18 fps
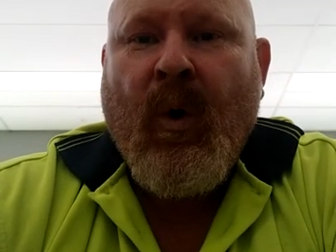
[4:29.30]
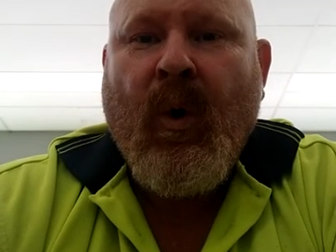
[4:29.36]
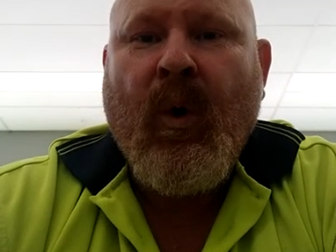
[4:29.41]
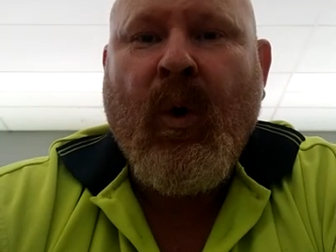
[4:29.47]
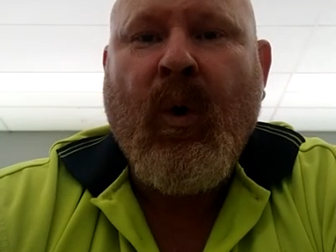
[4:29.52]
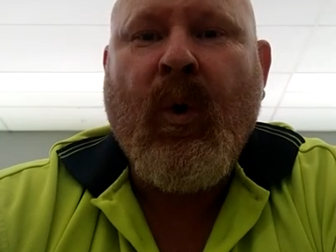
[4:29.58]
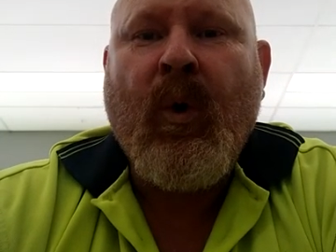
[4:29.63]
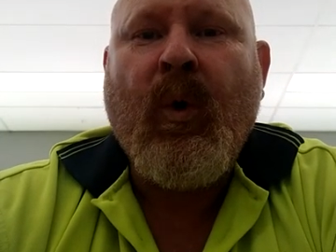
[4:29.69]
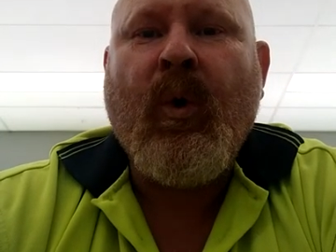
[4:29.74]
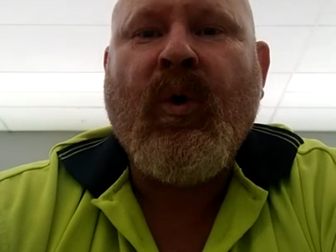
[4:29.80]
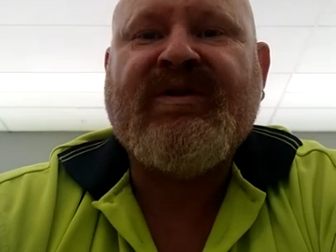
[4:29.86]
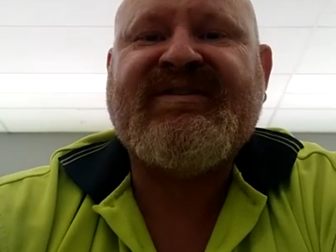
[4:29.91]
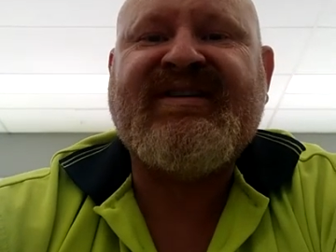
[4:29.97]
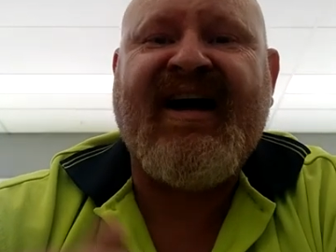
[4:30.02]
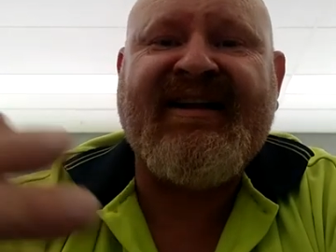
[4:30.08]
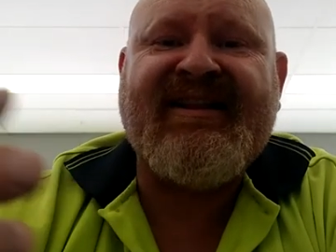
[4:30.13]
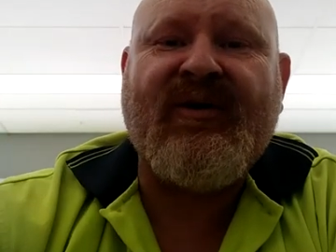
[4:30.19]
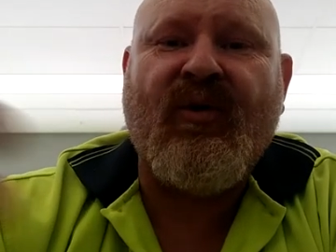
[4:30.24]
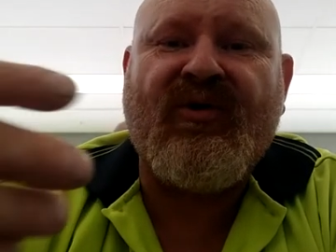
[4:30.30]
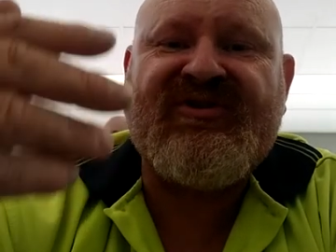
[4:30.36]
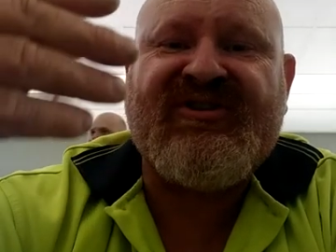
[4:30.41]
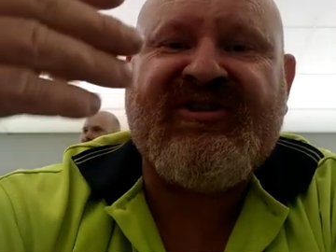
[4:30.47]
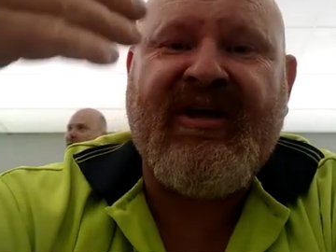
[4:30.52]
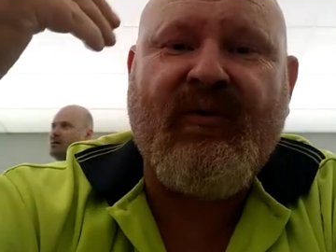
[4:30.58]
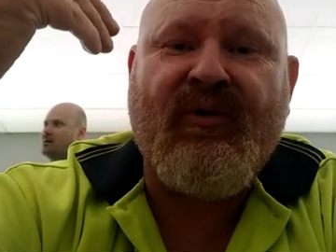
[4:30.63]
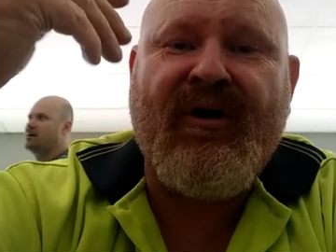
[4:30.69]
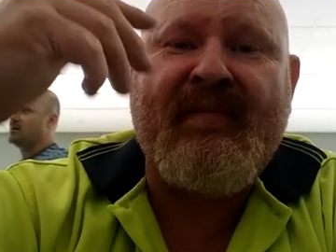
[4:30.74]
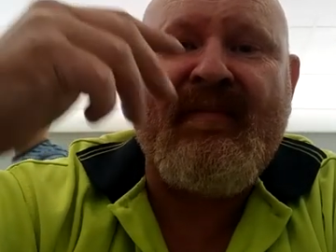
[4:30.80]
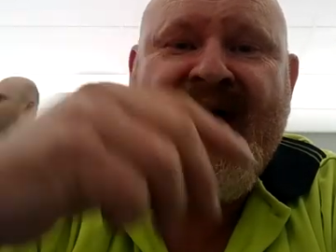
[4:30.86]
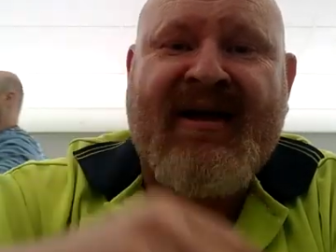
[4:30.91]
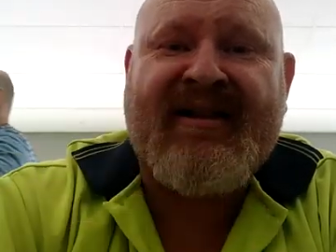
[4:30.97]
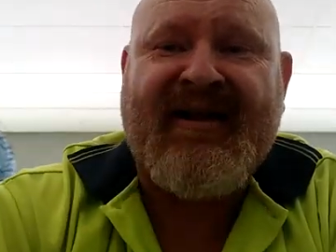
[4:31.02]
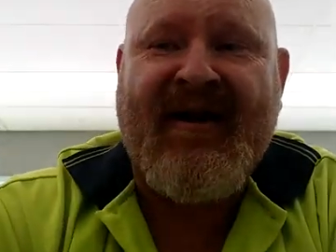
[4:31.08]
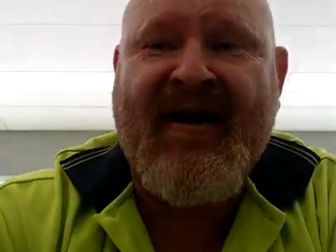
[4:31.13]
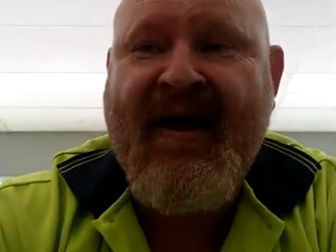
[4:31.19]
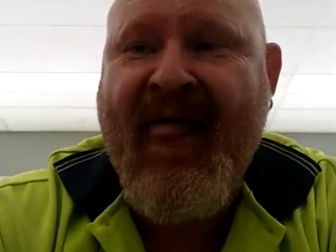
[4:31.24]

Yeah. Take the C word back then.